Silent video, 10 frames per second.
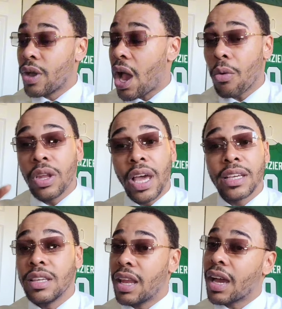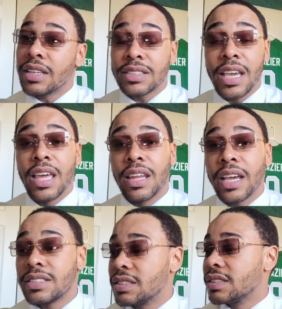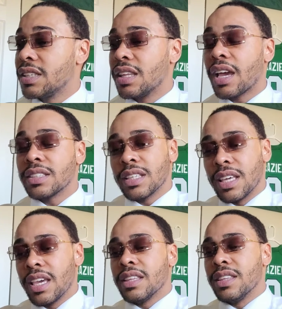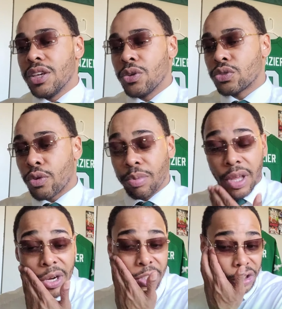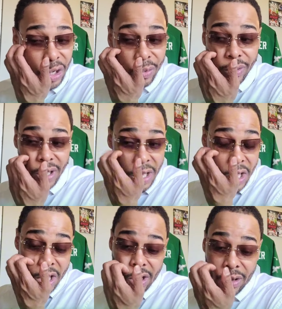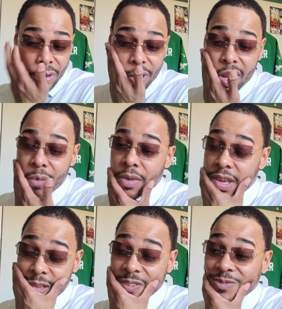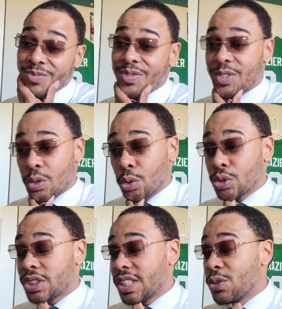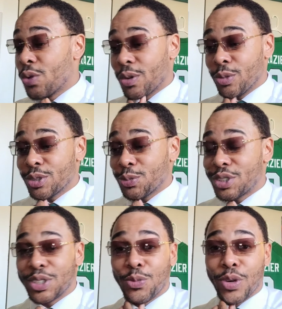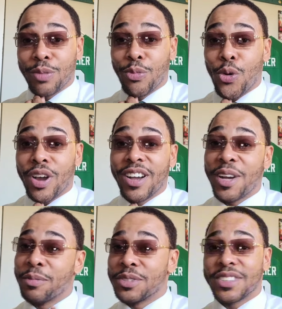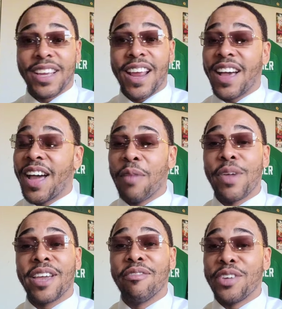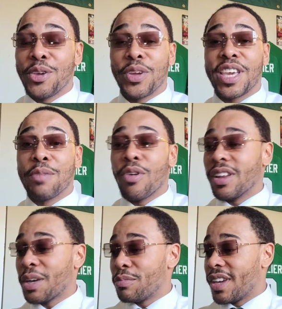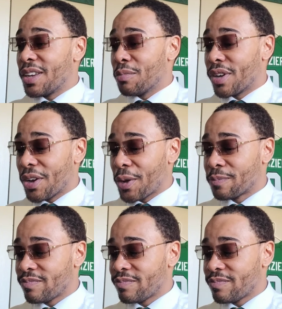How we like, like I say, he likes to he likes to get deals for players. So, you know what I mean. So we'll see what we'll, we'll see what more comes, and I, will make a video to keep y'all updated. But uh,